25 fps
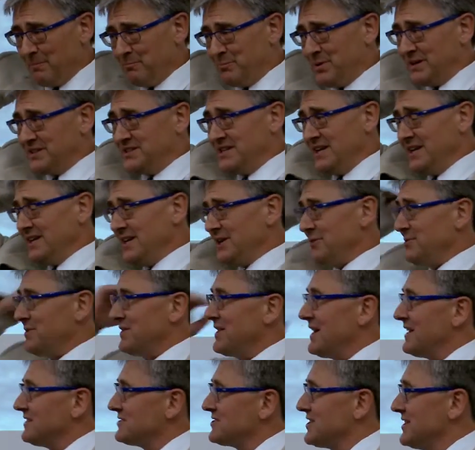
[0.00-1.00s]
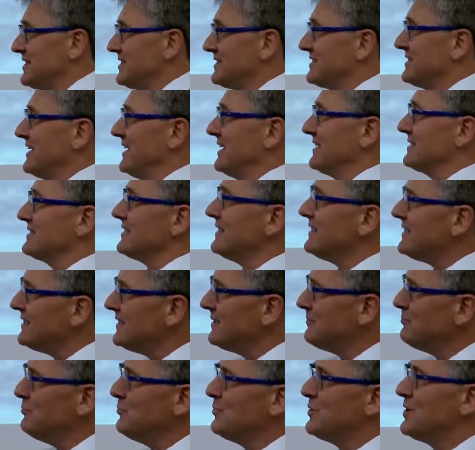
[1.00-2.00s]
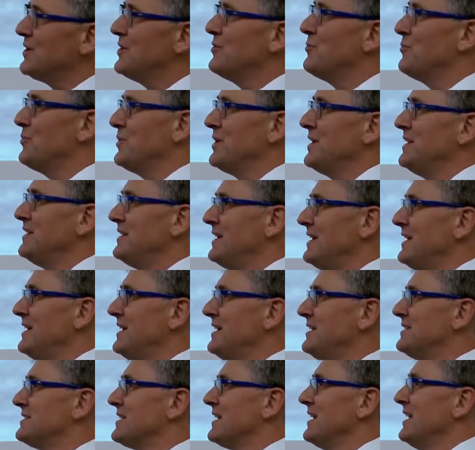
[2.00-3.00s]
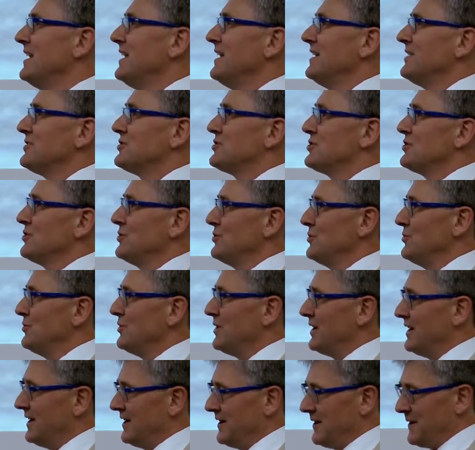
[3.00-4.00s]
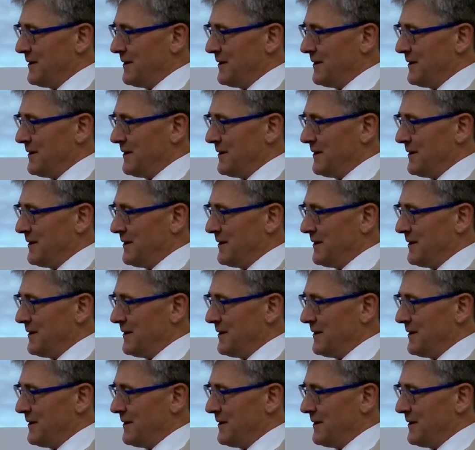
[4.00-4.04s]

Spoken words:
But dealing with that's going to take time. We need to